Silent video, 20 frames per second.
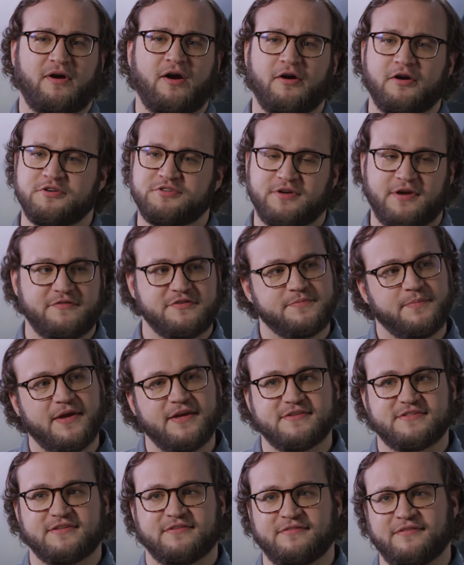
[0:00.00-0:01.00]
hard drive
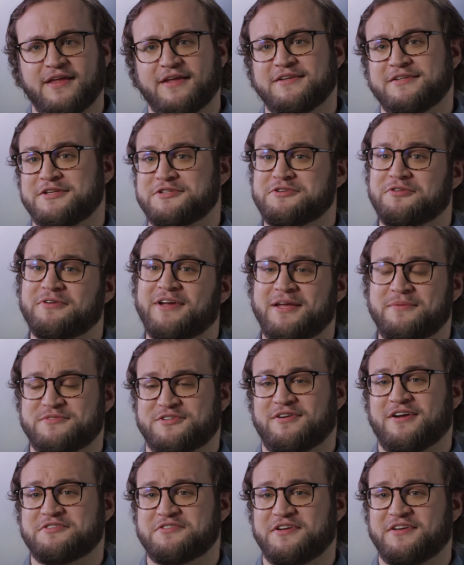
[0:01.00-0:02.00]
space and that digital
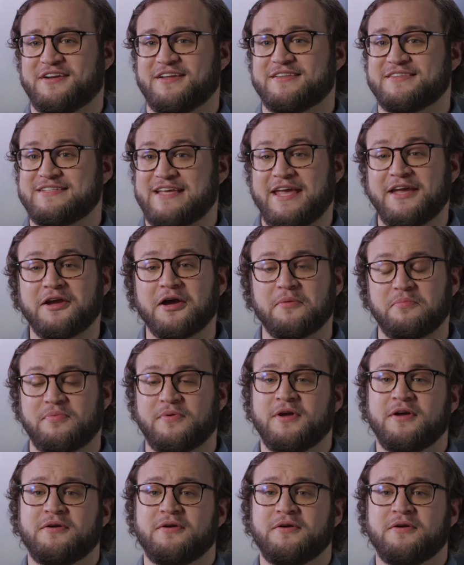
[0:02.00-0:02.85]
games are actually going to take up